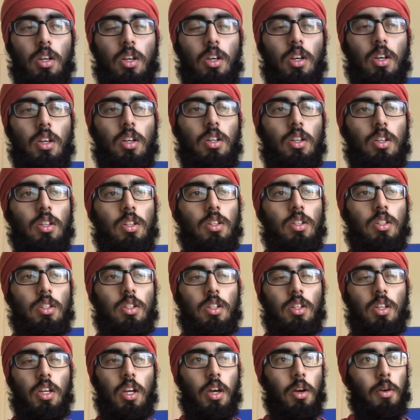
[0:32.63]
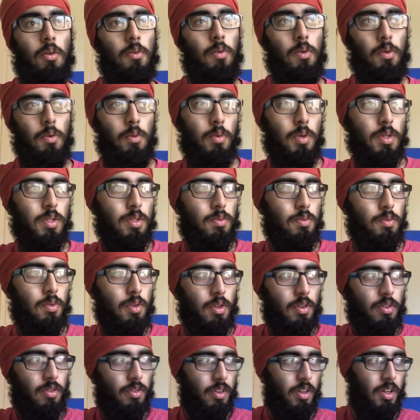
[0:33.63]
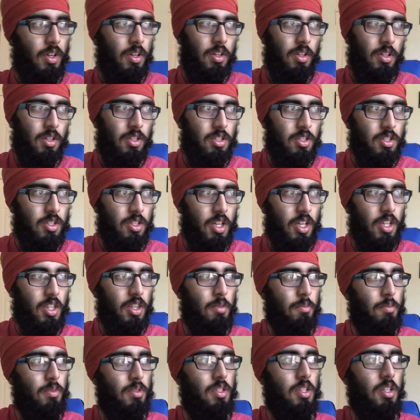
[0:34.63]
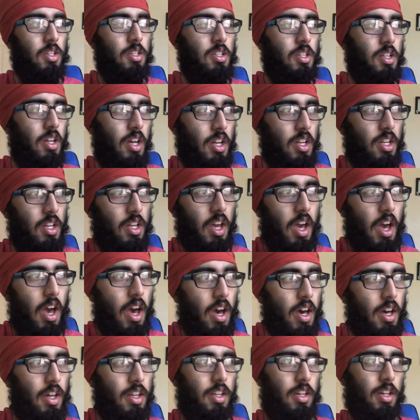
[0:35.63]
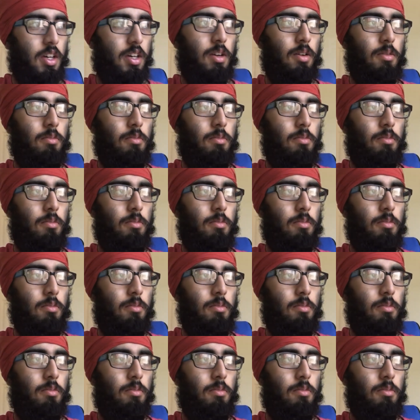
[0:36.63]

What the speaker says: and yeah, it was really fun. It just like the position I had